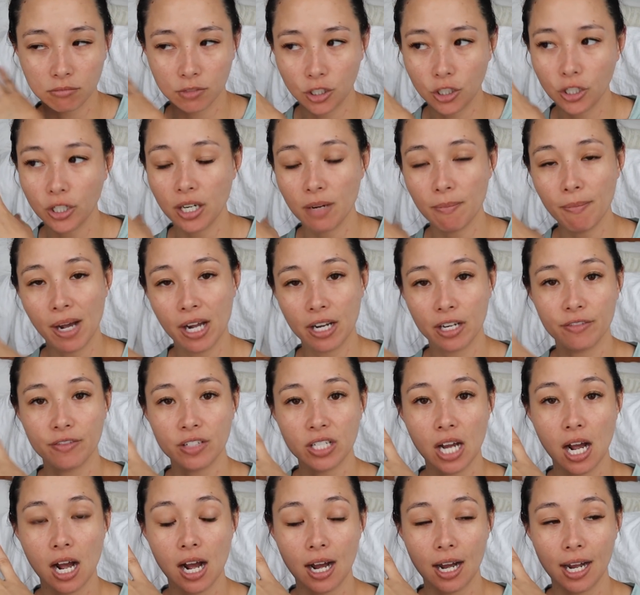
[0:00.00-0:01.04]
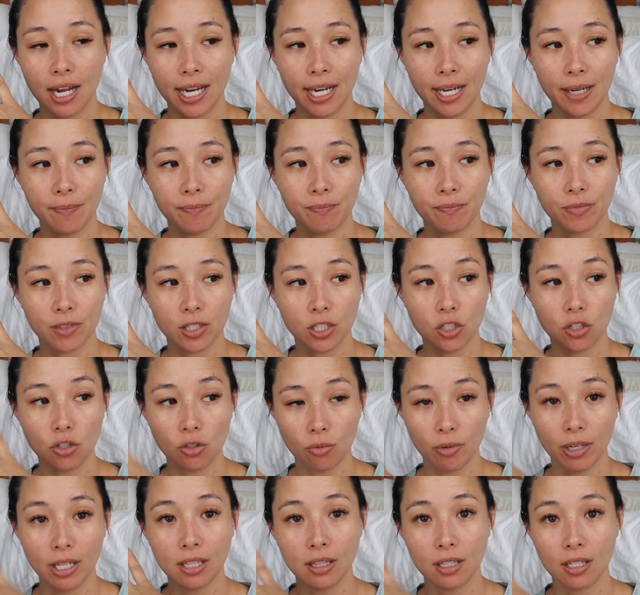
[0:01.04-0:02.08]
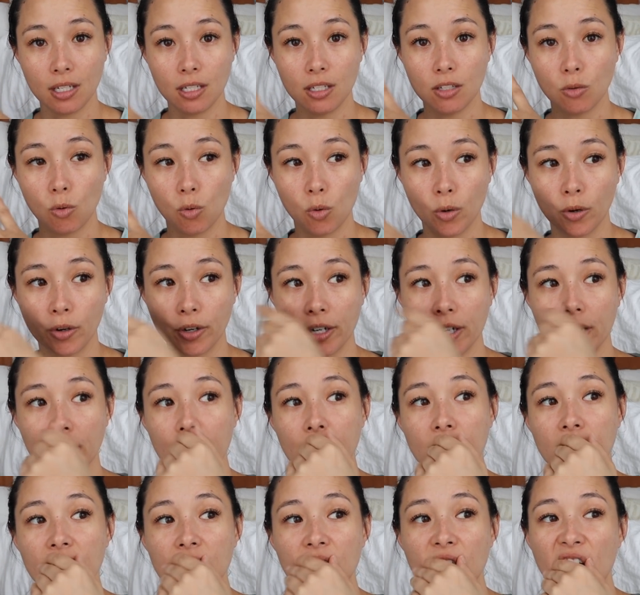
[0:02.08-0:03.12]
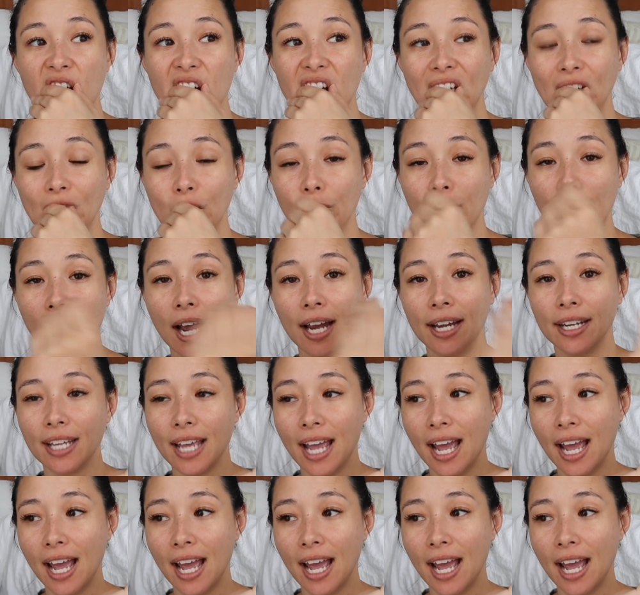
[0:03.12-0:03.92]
good amount of time doing these orders, you kind